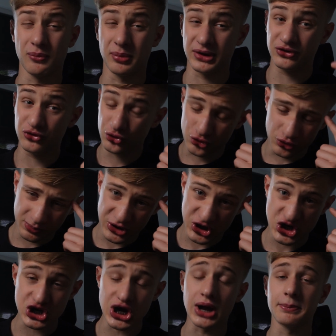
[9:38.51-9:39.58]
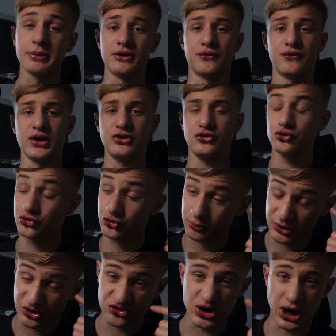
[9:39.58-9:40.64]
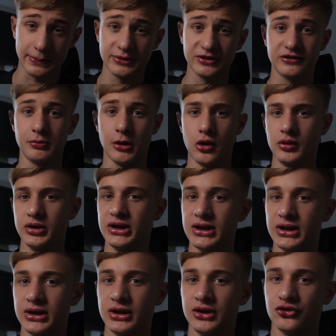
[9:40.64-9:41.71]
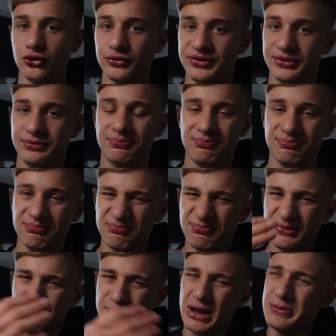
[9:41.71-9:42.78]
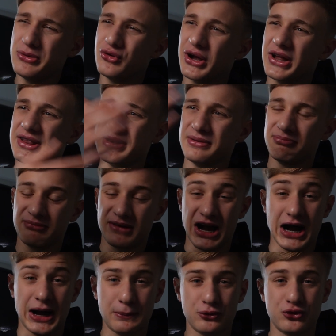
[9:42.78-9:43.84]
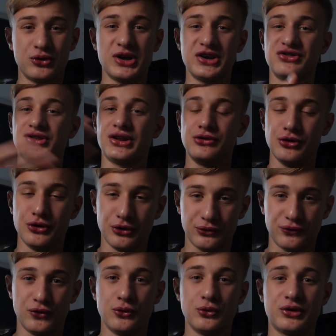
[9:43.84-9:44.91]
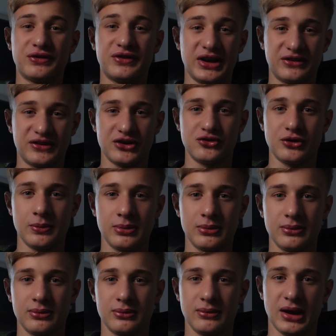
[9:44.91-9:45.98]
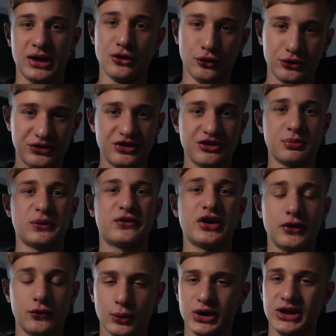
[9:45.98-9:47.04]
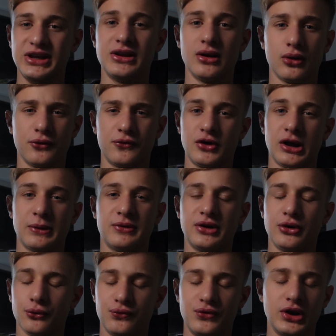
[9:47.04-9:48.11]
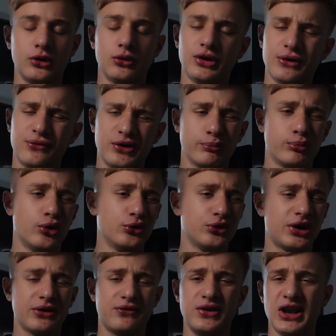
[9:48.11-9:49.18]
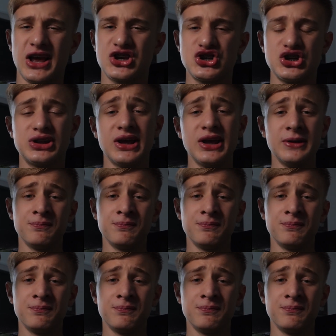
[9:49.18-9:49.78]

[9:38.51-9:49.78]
But you should be sharp in the fight. You should be sharp in sparring. So maybe you get in carb crash, then you're not focused, etc. I noticed this myself when I eat a lot of carbs. I don't feel good. I feel bloated. I feel like shit.